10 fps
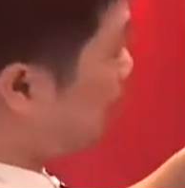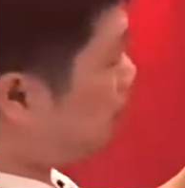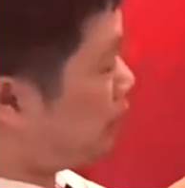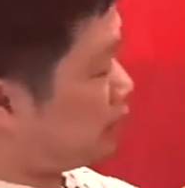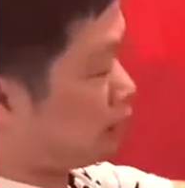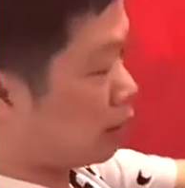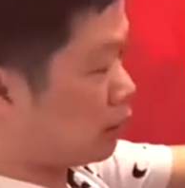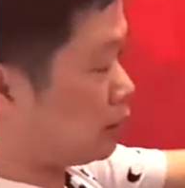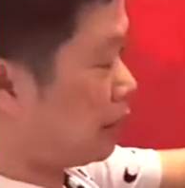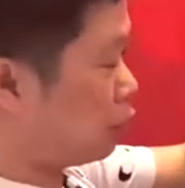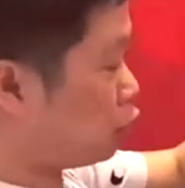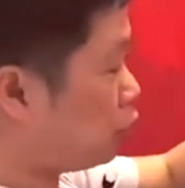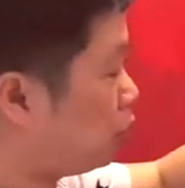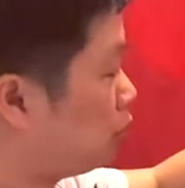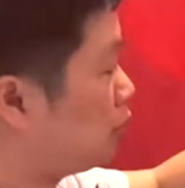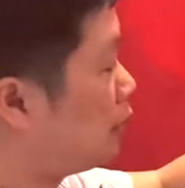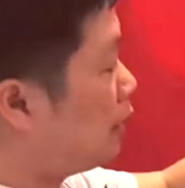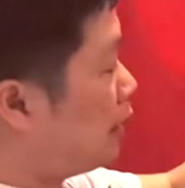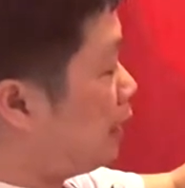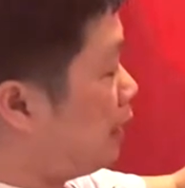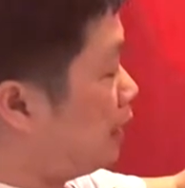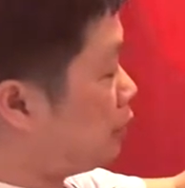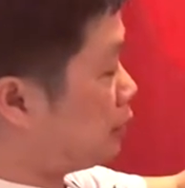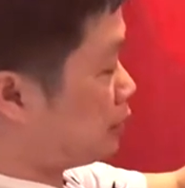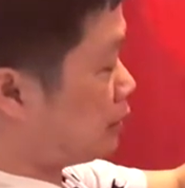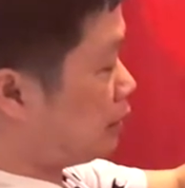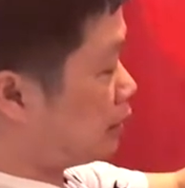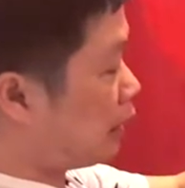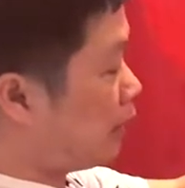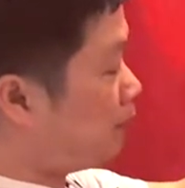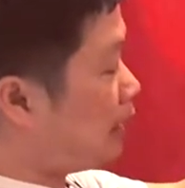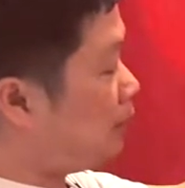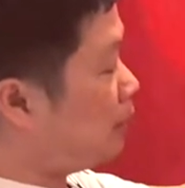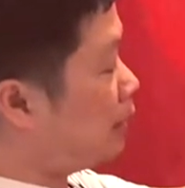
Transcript: Happiness Architecture, and you can see the time lapse,